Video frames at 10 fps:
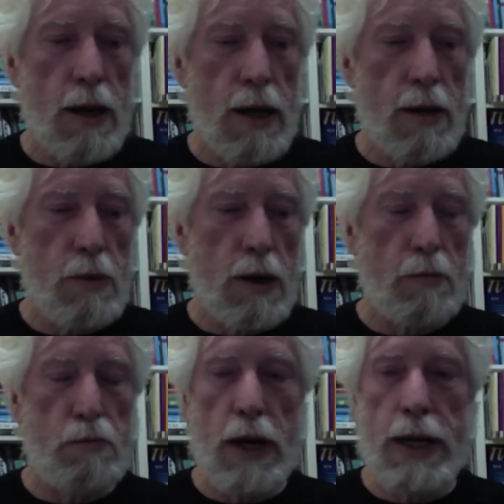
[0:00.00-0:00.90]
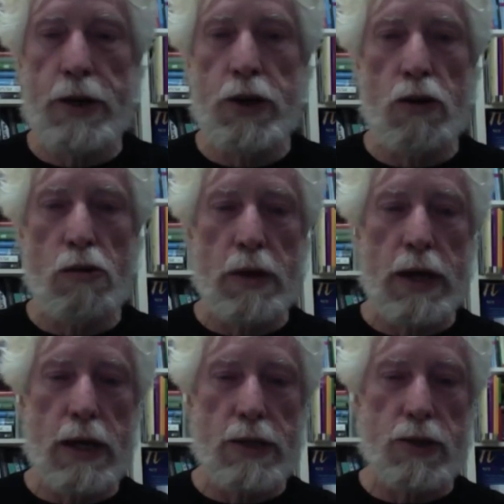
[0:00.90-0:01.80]
I am by no
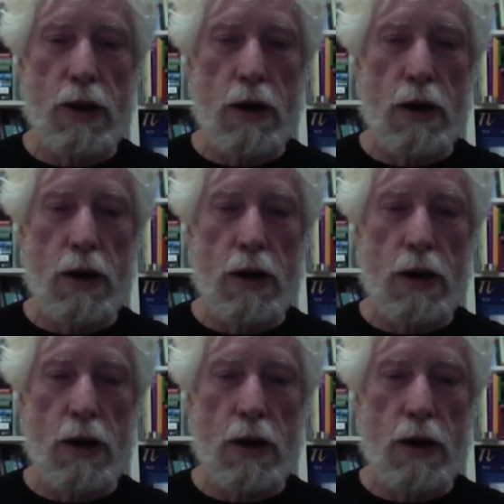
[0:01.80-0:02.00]
means